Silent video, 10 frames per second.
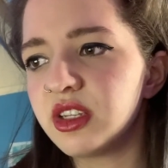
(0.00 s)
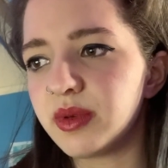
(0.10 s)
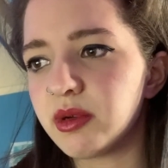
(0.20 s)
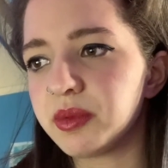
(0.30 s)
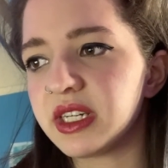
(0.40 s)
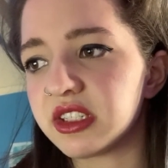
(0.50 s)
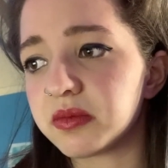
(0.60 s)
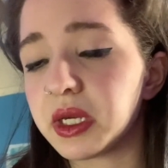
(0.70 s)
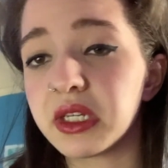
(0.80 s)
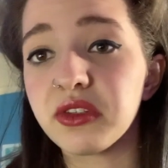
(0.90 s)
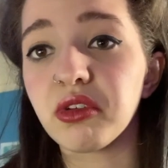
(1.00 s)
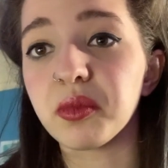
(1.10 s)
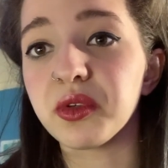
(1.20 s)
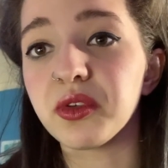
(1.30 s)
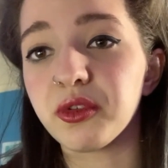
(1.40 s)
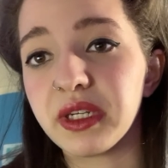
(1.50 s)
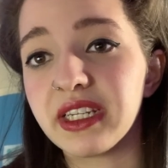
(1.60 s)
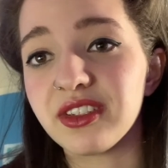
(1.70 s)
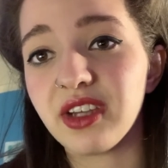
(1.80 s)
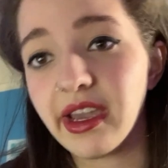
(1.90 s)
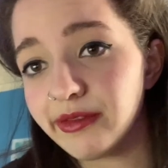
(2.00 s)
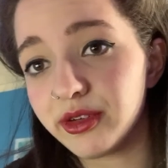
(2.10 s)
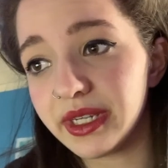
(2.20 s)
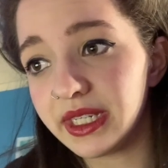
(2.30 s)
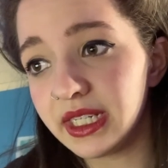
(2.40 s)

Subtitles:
to be replaced by his normal greenish ivory.